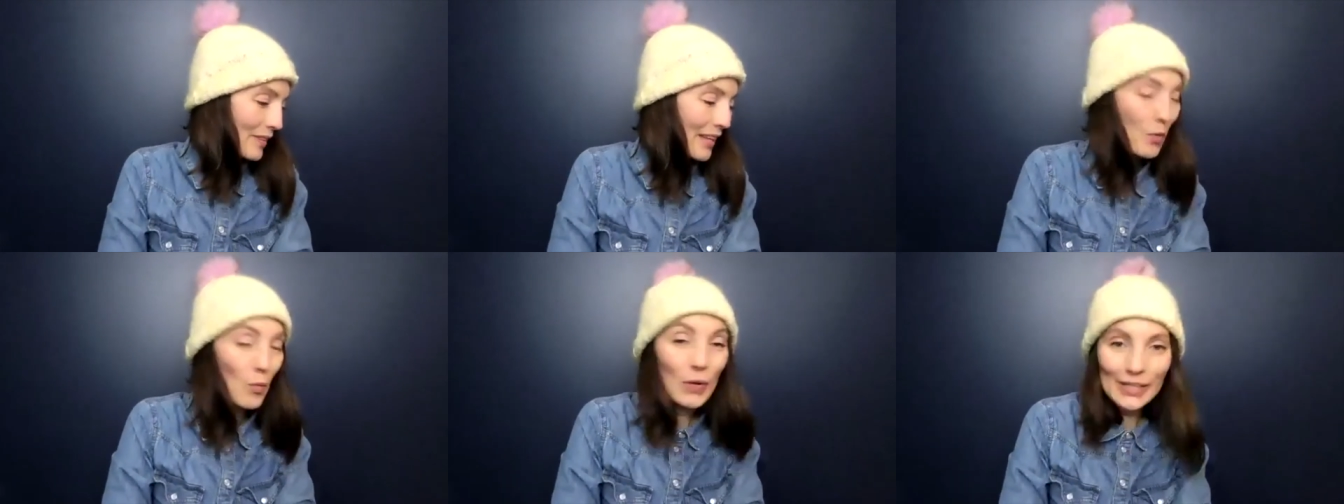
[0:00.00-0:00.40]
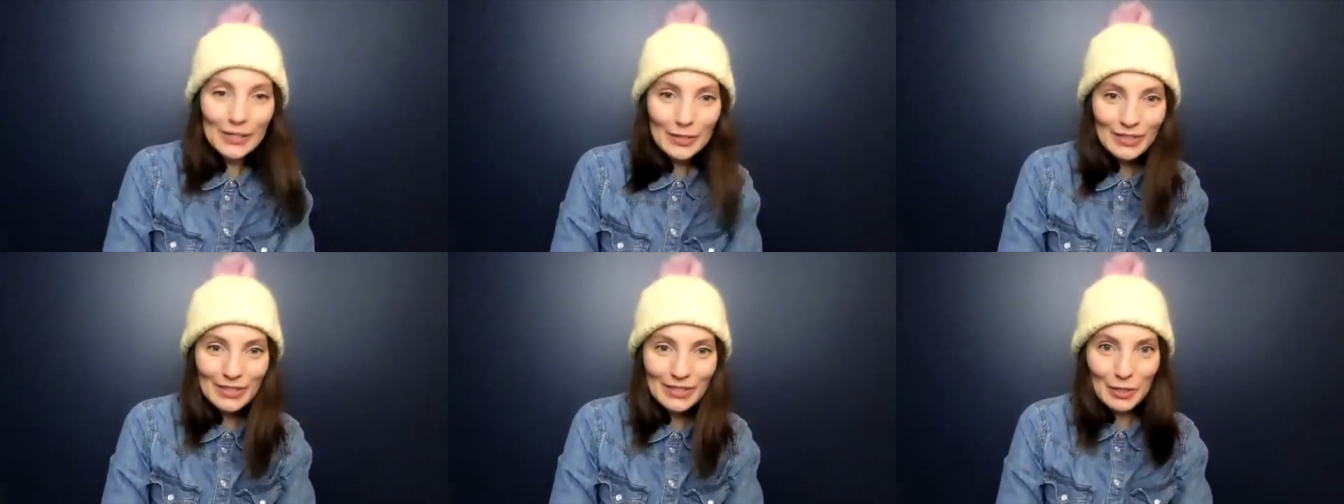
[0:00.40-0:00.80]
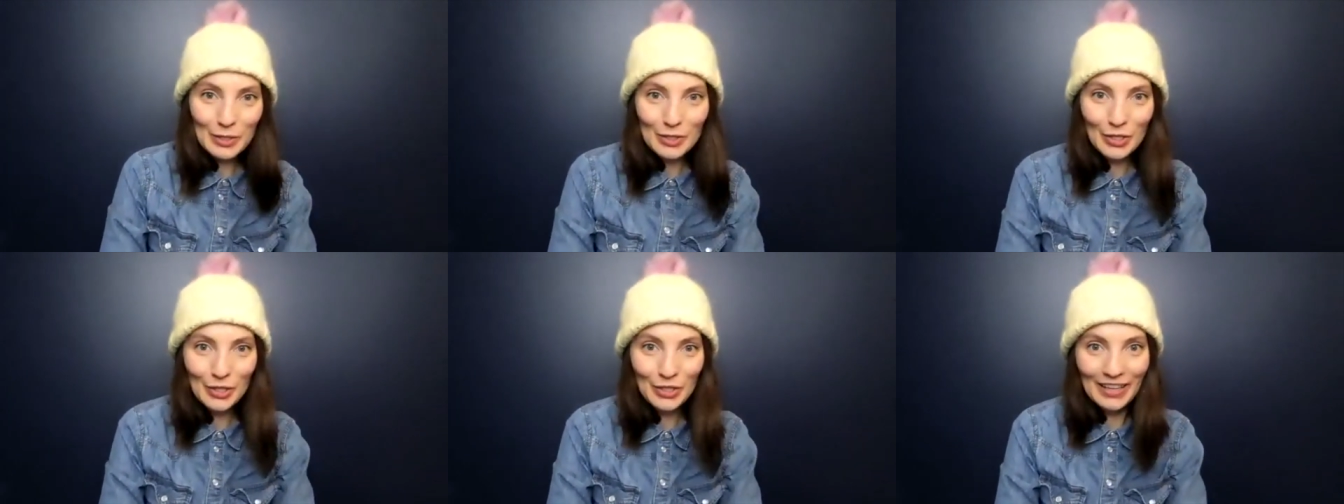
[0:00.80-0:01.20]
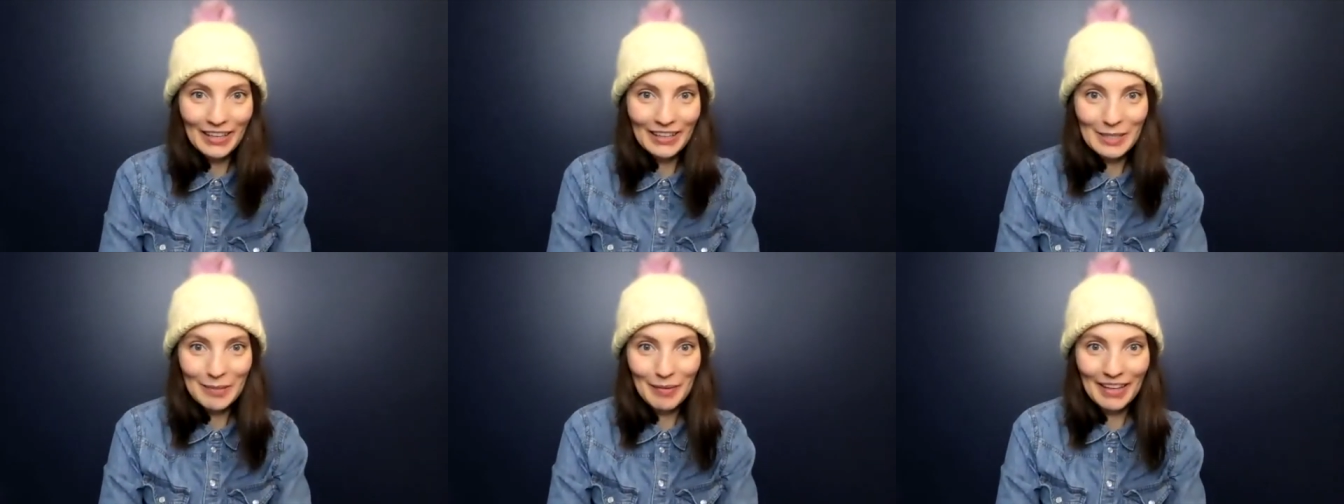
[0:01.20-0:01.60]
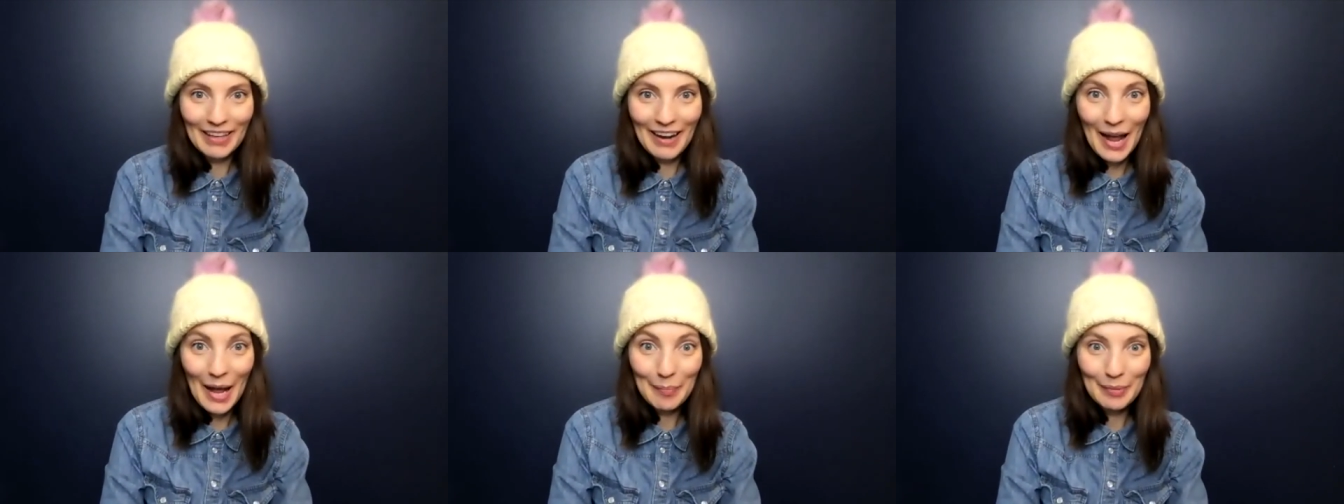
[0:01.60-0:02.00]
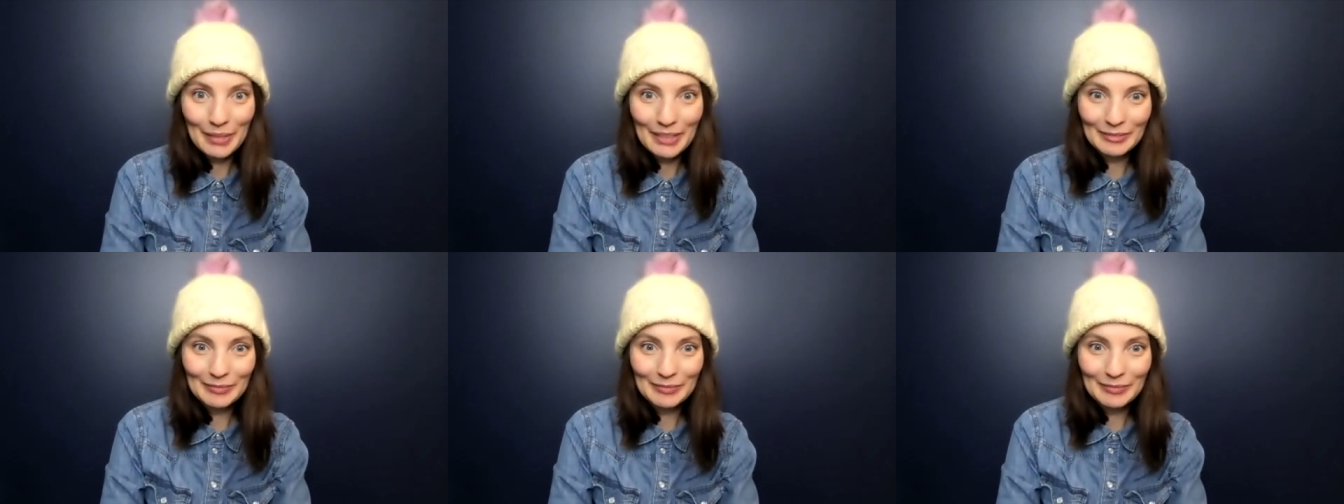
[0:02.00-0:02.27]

wheels that are turning to make it happen.